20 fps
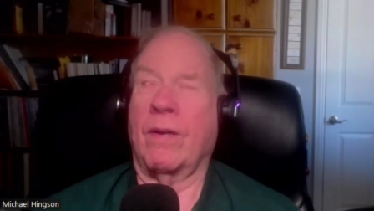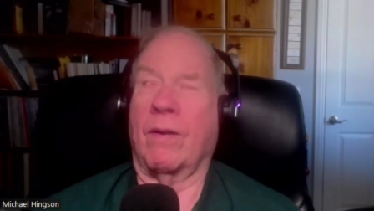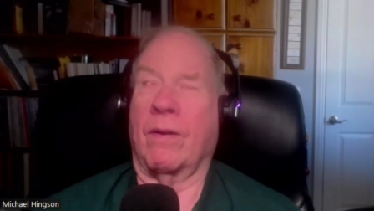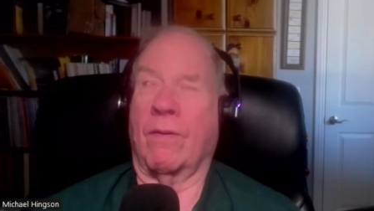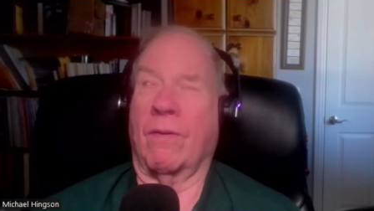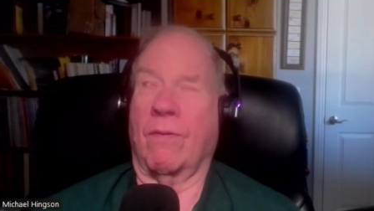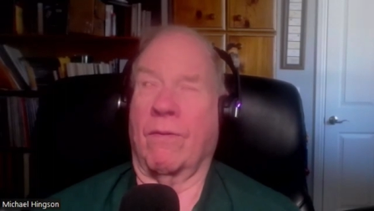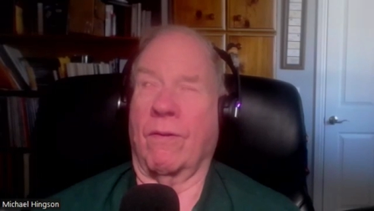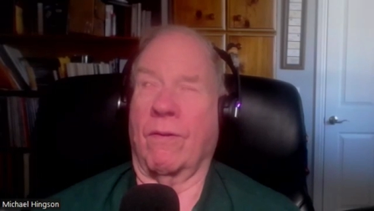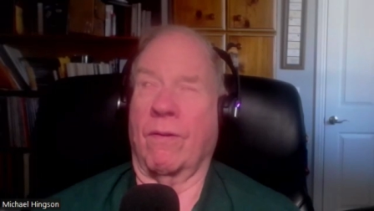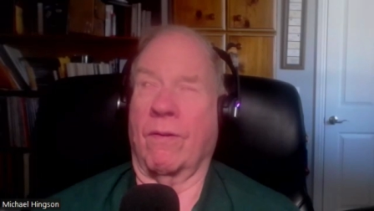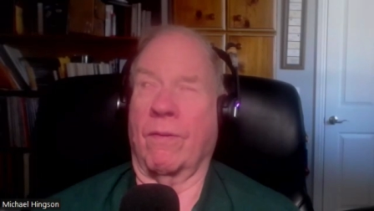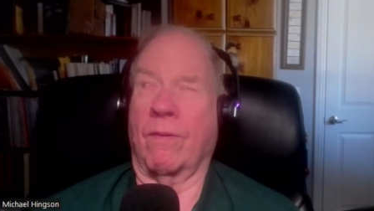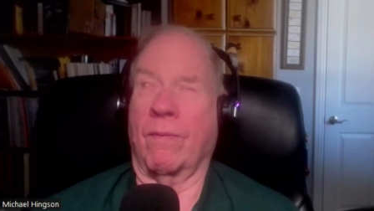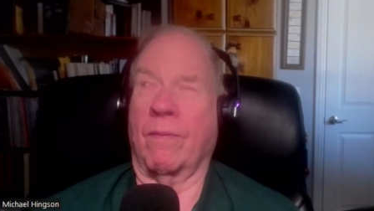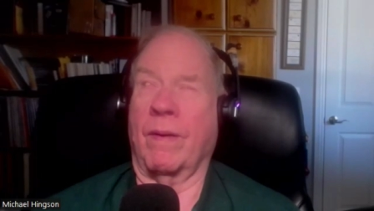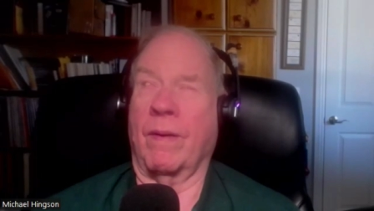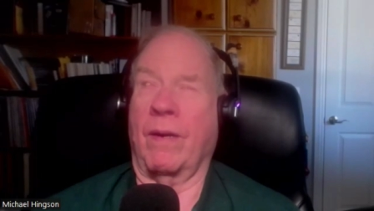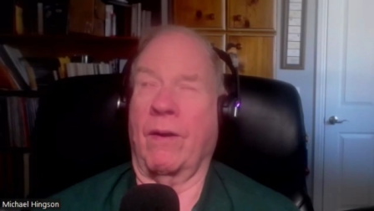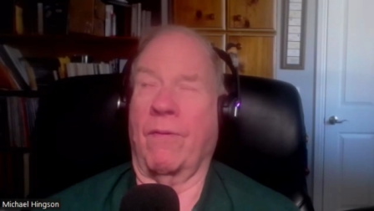
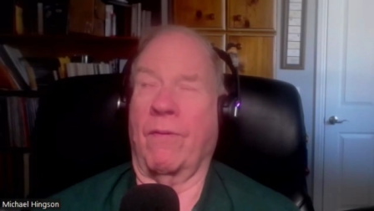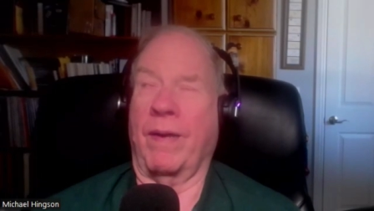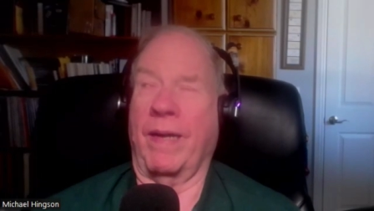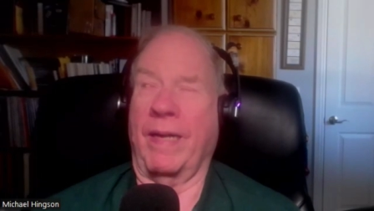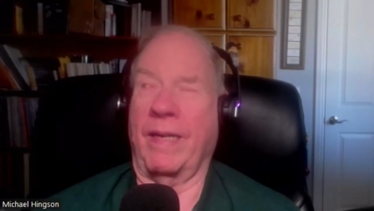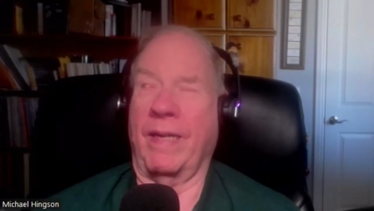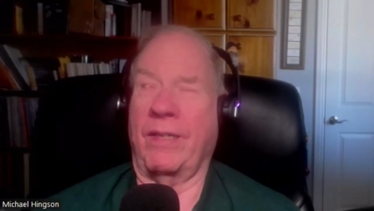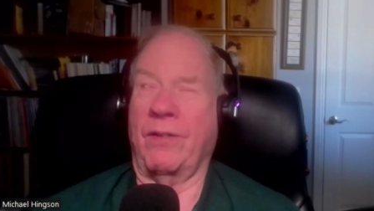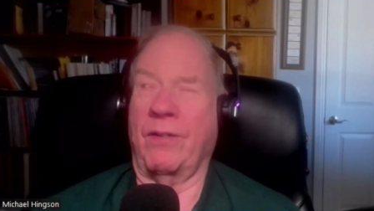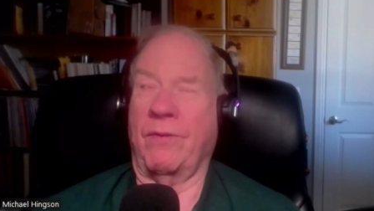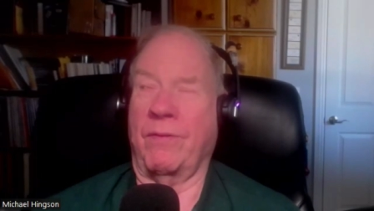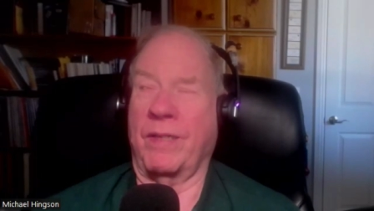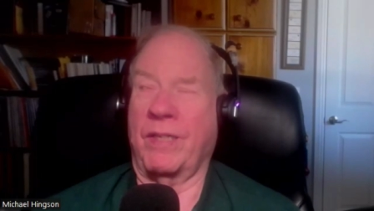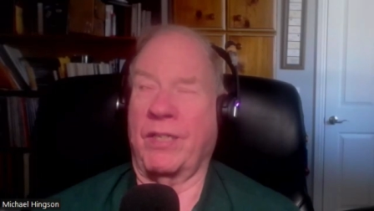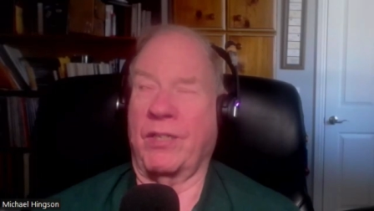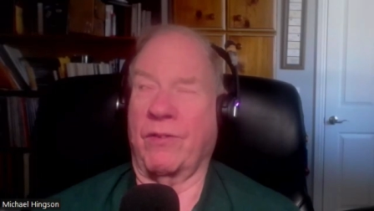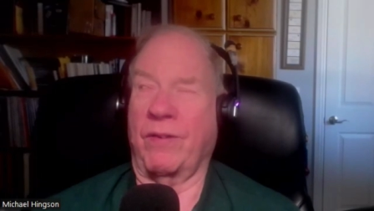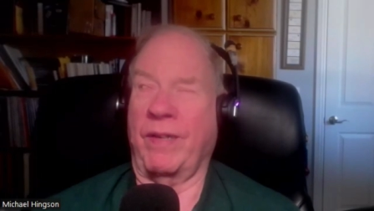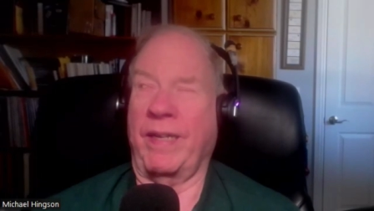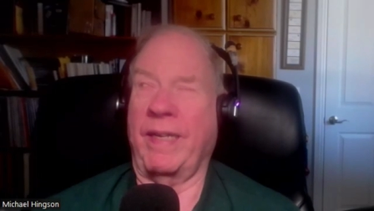or going into a
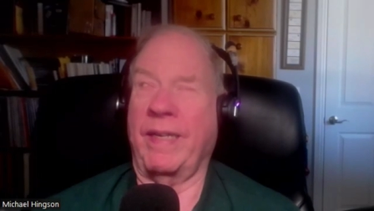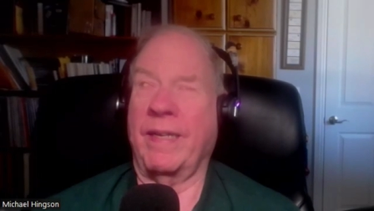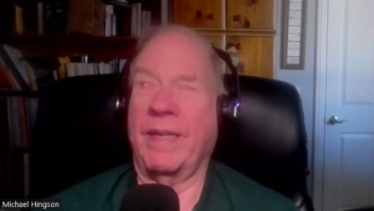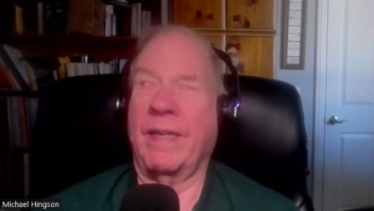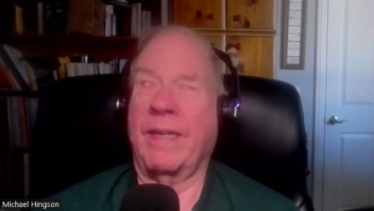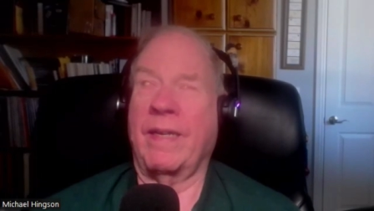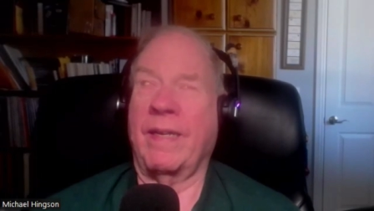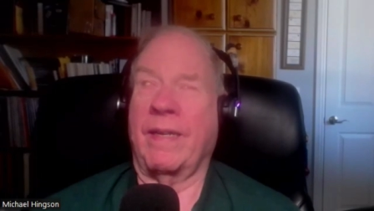street,